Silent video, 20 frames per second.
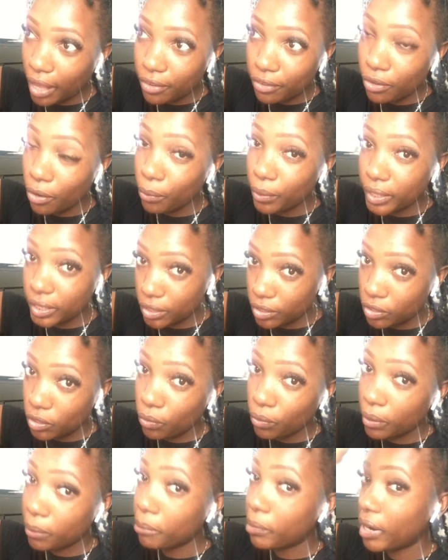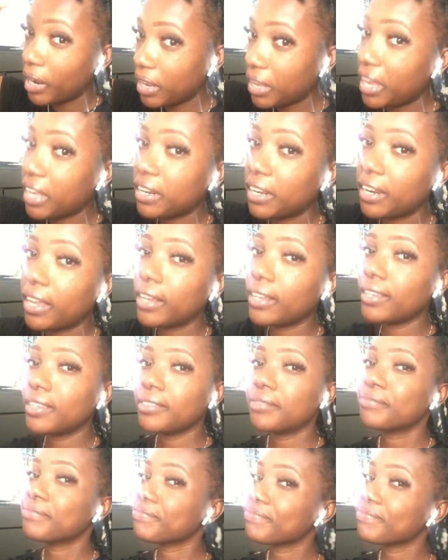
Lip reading: don't know what it's doing, but I kind of like it.